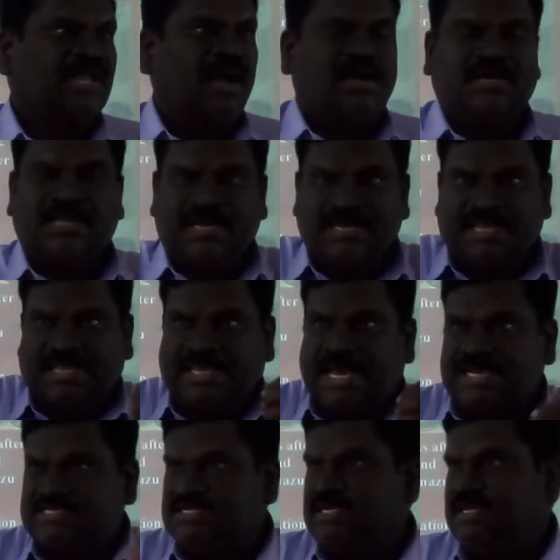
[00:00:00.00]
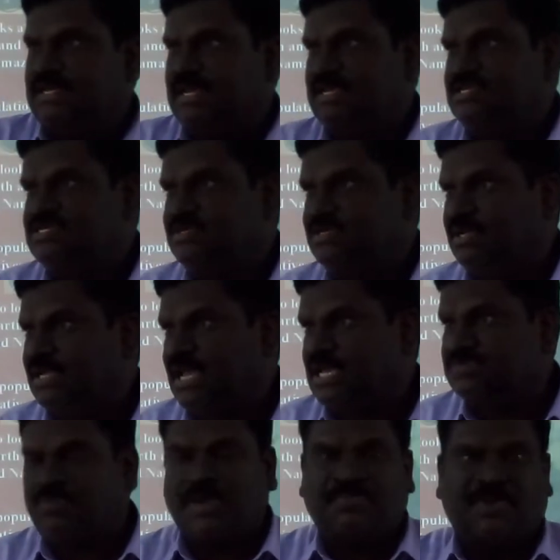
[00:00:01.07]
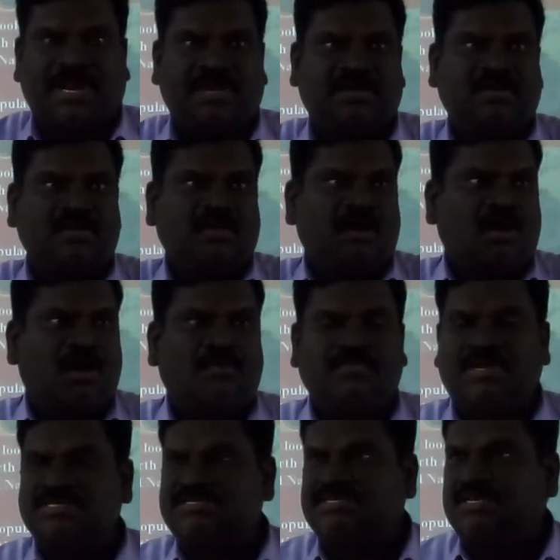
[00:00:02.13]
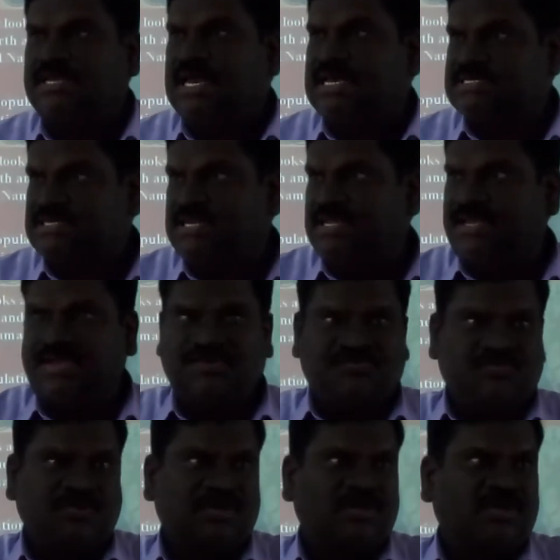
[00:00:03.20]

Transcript: and any gas leakage, gas pipeline, harmless gas leakage,